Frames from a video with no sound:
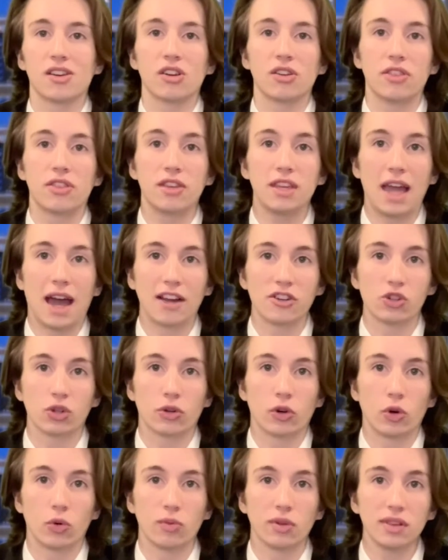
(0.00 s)

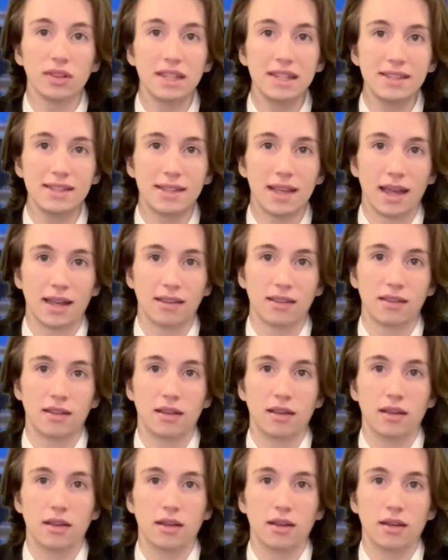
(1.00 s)
theatrical release dates.
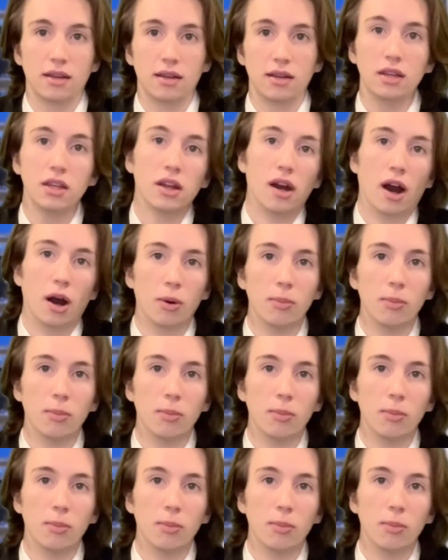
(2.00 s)
You know,